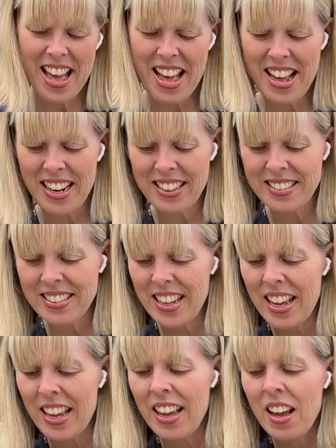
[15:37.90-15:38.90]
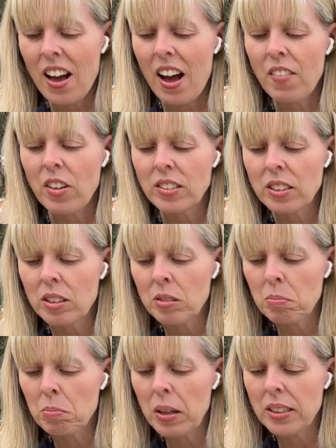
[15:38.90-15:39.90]
Let's see, I've got
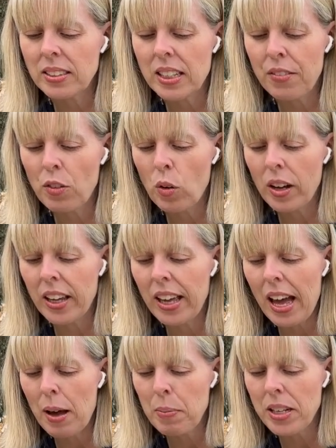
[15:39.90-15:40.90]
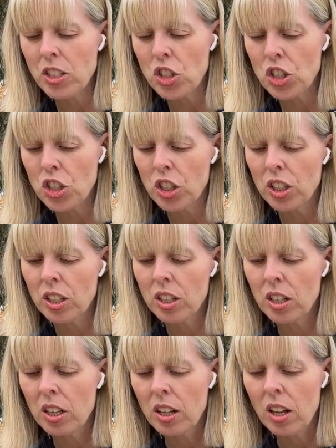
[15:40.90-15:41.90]
some Savoy cabbage,
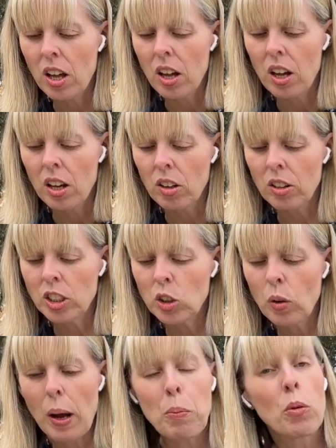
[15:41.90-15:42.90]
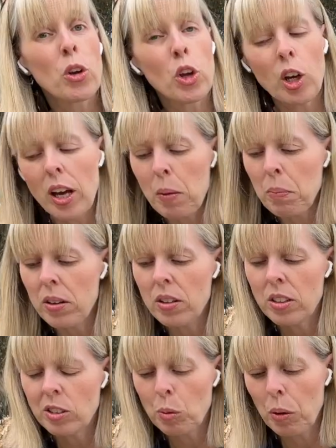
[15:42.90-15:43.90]
crystal apple cucumber,
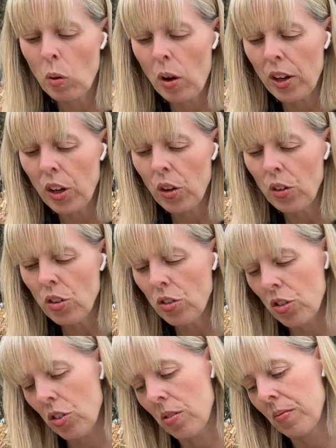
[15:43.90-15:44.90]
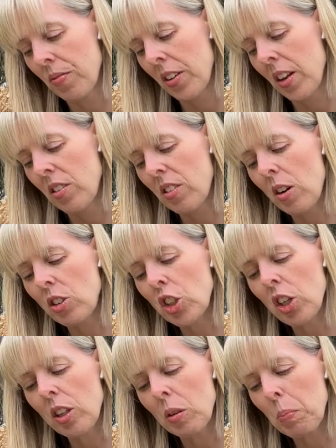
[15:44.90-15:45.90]
those would be quite cute. So I would show
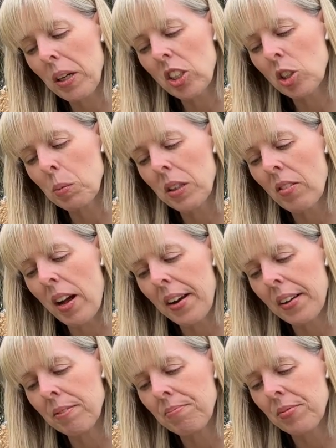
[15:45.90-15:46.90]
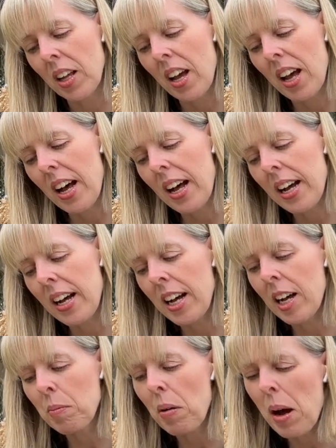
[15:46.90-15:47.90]
you the pictures, but there are none.
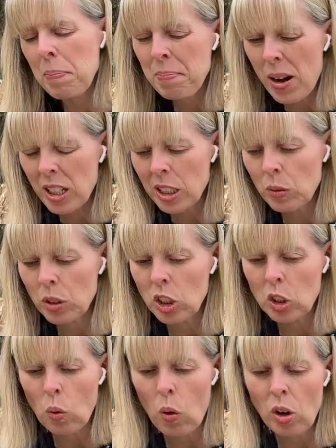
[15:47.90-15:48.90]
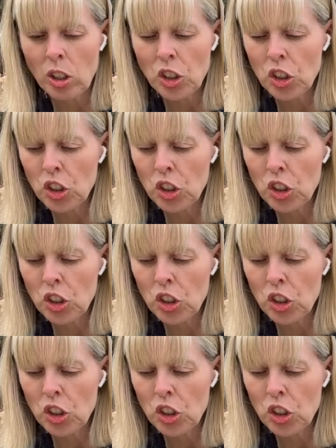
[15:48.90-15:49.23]
I might do a squash.